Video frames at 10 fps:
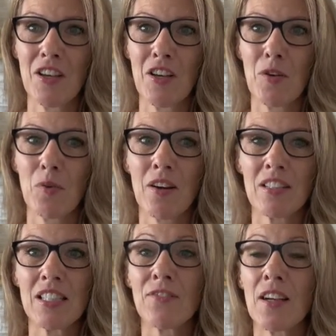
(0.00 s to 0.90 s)

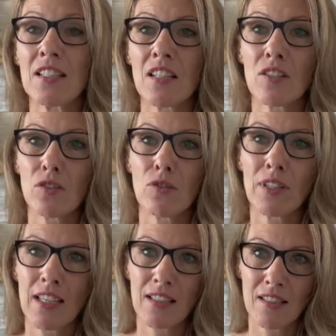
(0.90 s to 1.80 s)
Whereas if I start
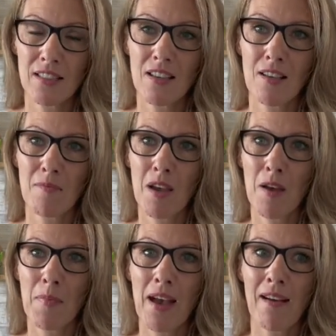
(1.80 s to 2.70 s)
talking to them
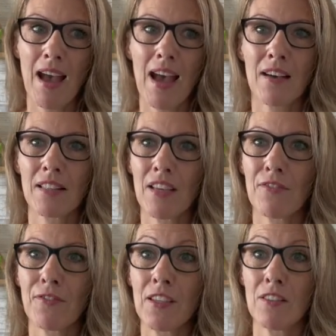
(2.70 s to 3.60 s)
about how
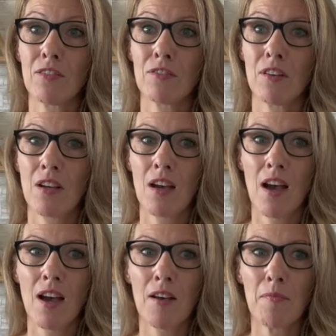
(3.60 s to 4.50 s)
they feel
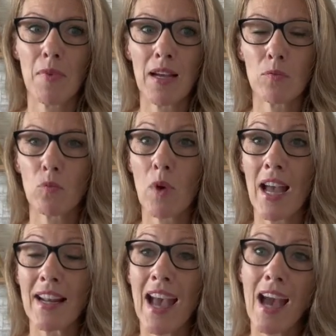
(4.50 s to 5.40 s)

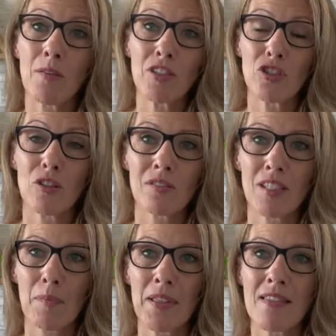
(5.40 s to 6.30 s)
and how it shows
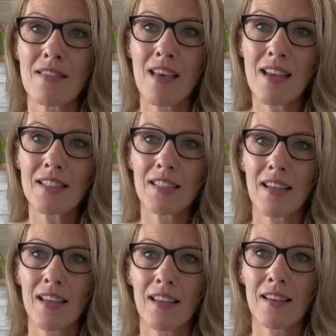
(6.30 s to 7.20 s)
up in their
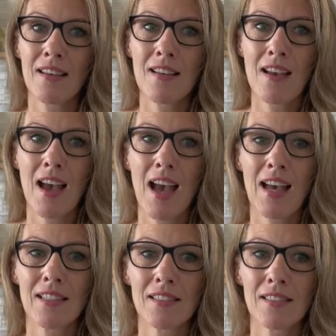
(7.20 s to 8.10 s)
day,
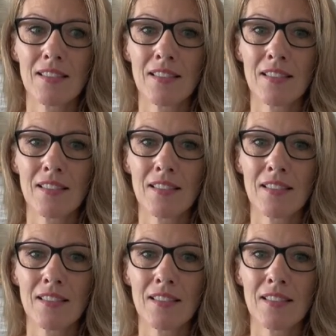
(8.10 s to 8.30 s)
and,